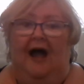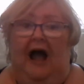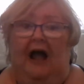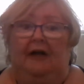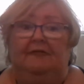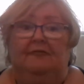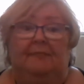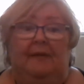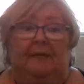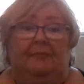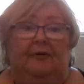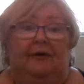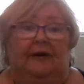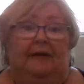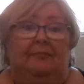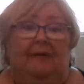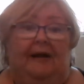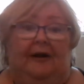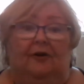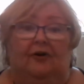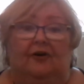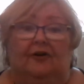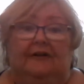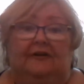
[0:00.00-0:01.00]
I remember in
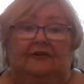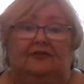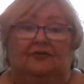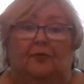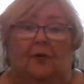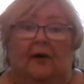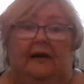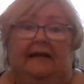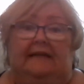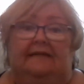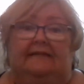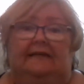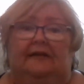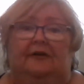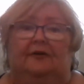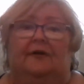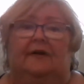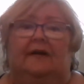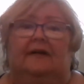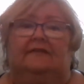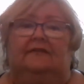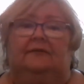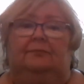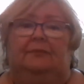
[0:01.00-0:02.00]
my early 20s
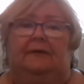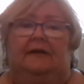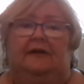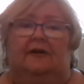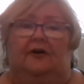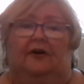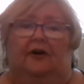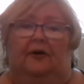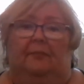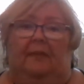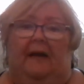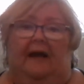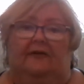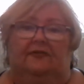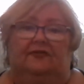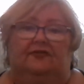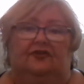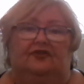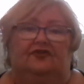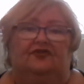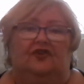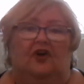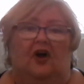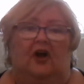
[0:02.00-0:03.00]
hearing a speaker,
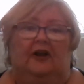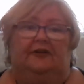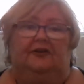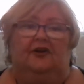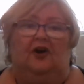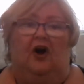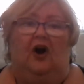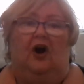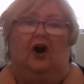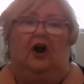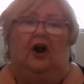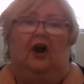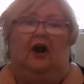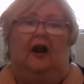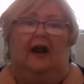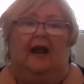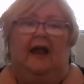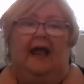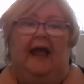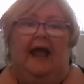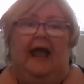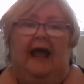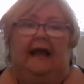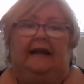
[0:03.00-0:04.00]
Pastor John Carr,
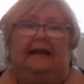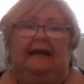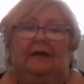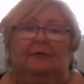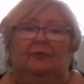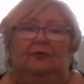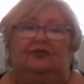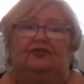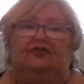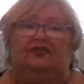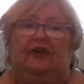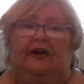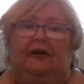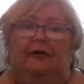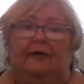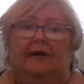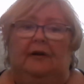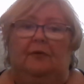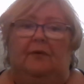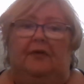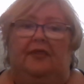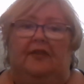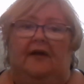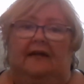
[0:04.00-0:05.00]
and he was
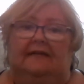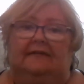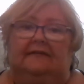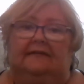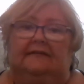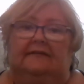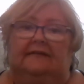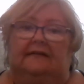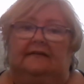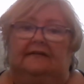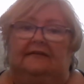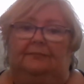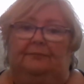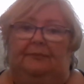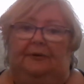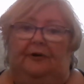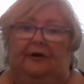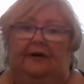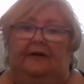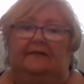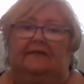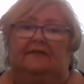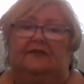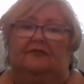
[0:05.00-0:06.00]
sharing with us his
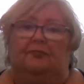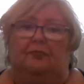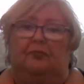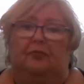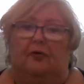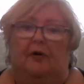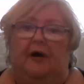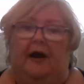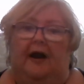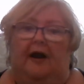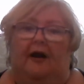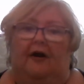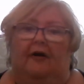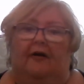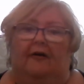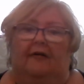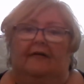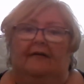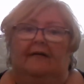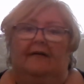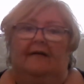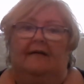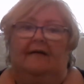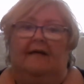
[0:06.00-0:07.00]
experience of prayer.
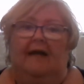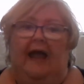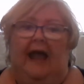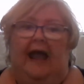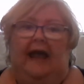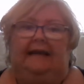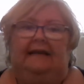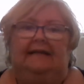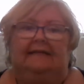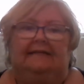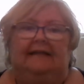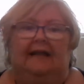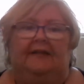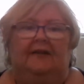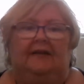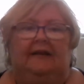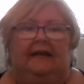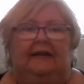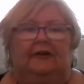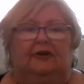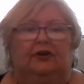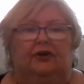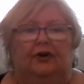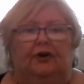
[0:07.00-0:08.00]
And he said that
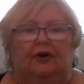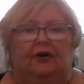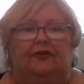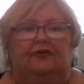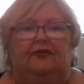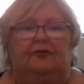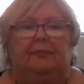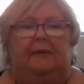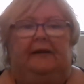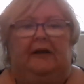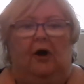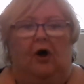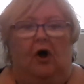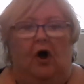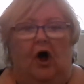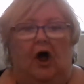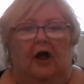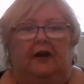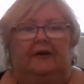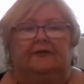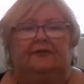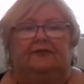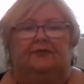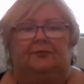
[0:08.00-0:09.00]
he'd learned to be
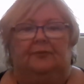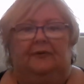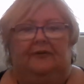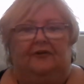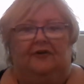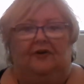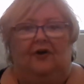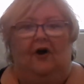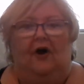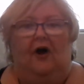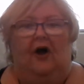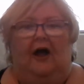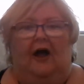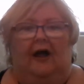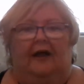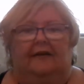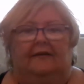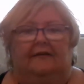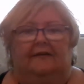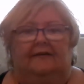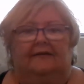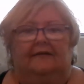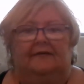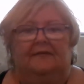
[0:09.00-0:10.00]
honest with God.
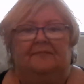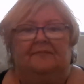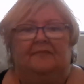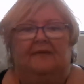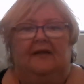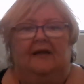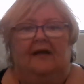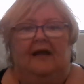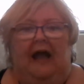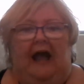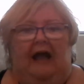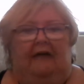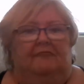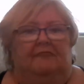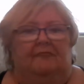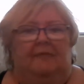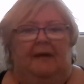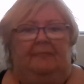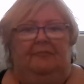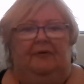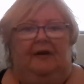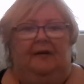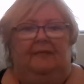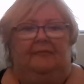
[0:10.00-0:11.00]
I
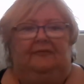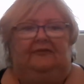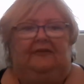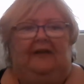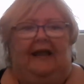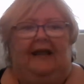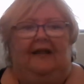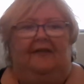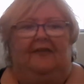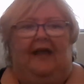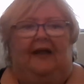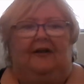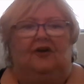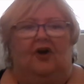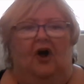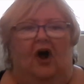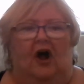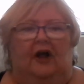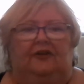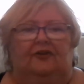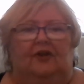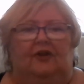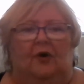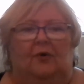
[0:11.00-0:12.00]
remember him saying that
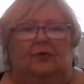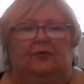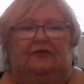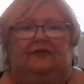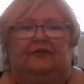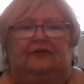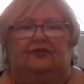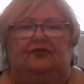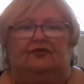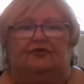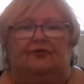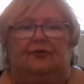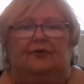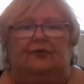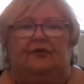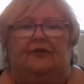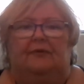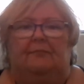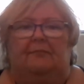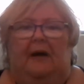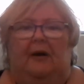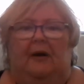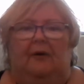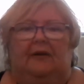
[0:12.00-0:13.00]
God knows the
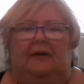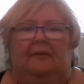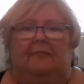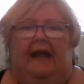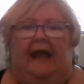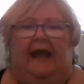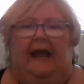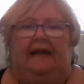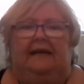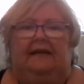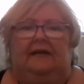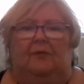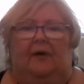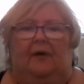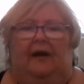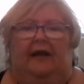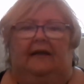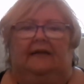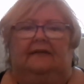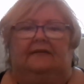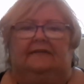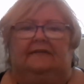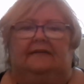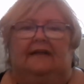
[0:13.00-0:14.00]
truth about him
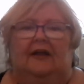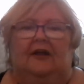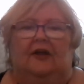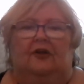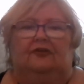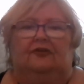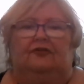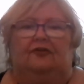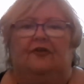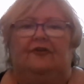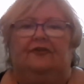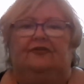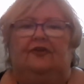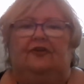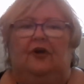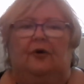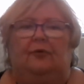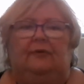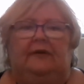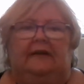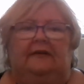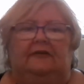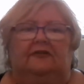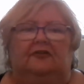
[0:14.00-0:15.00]
anyways, so there's
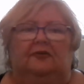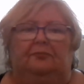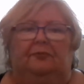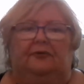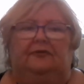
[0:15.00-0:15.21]
no need to